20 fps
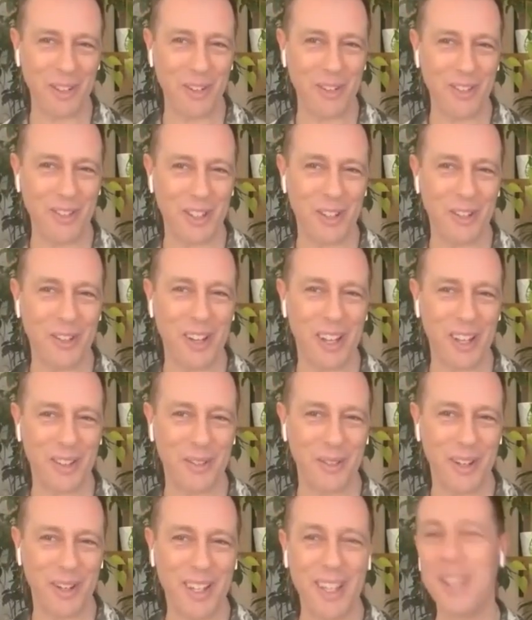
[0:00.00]
So until
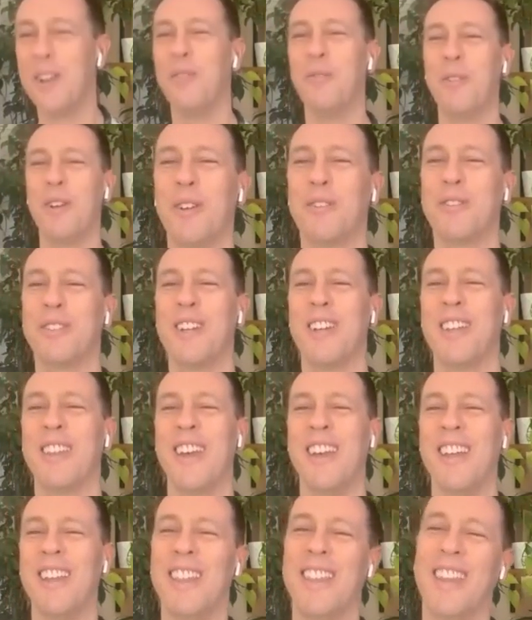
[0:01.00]
next week, we'll see you
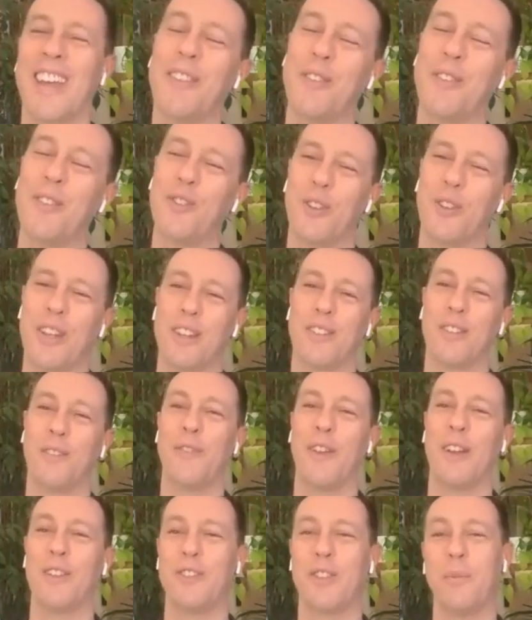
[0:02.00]
then. Thanks for joining us on
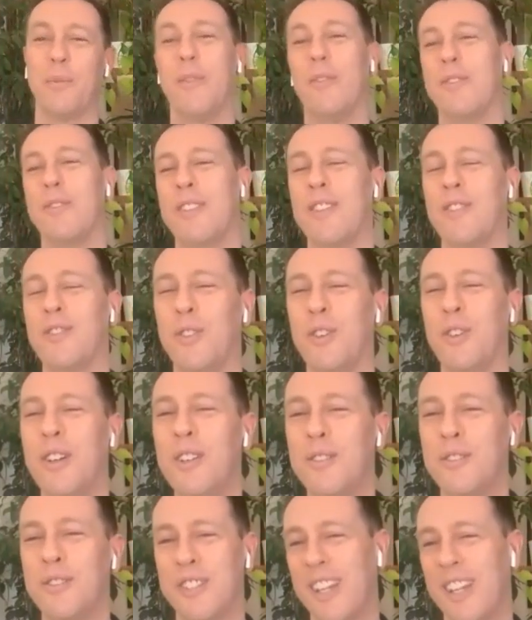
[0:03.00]
Fellowship of Essential
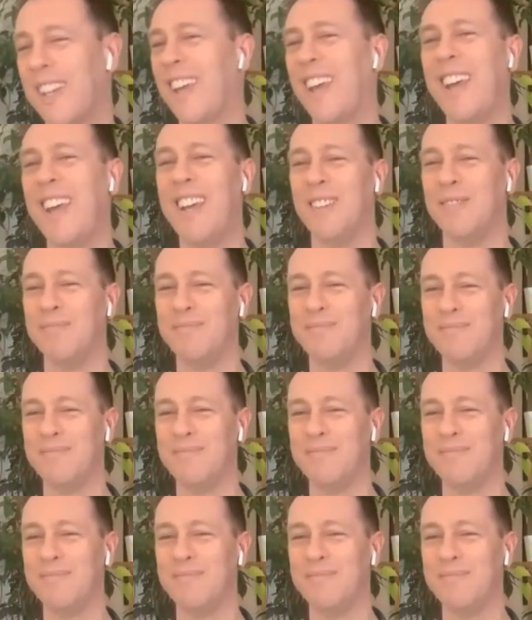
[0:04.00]
Oils. Take care.